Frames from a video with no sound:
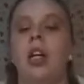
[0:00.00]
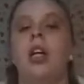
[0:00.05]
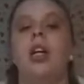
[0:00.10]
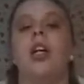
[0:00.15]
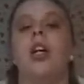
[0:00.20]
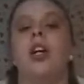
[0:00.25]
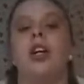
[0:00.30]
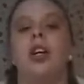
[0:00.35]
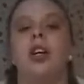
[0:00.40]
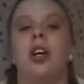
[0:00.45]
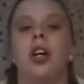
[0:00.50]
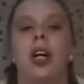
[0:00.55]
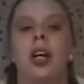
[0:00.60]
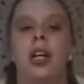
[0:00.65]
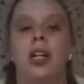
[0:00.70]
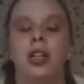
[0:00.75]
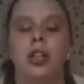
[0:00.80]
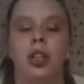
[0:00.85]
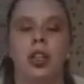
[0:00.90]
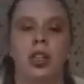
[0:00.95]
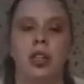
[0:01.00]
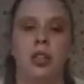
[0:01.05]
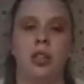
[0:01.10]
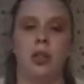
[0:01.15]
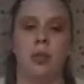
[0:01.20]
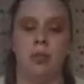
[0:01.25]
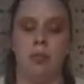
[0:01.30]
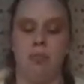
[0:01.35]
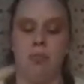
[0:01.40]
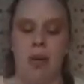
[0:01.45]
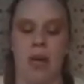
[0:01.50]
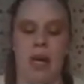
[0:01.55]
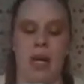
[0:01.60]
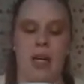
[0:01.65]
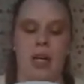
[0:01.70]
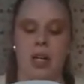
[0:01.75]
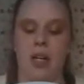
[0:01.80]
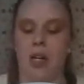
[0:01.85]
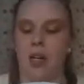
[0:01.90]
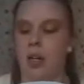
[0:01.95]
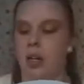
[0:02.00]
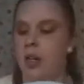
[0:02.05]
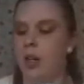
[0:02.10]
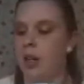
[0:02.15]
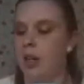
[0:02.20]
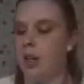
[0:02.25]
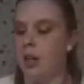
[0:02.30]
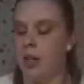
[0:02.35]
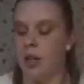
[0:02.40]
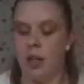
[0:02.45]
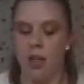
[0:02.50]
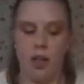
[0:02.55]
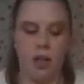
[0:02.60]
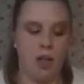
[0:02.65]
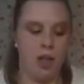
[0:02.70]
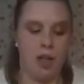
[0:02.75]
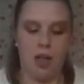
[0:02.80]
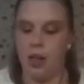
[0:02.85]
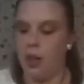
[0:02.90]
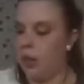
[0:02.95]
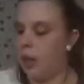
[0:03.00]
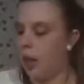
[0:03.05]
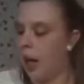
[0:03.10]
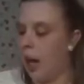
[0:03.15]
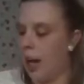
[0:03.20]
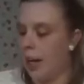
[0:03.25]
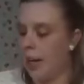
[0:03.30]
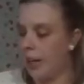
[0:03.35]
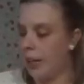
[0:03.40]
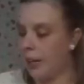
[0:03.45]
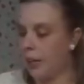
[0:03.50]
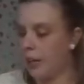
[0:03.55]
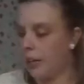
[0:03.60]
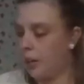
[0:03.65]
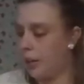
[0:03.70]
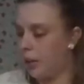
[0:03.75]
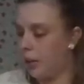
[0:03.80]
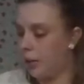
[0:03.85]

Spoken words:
you're going to just make lines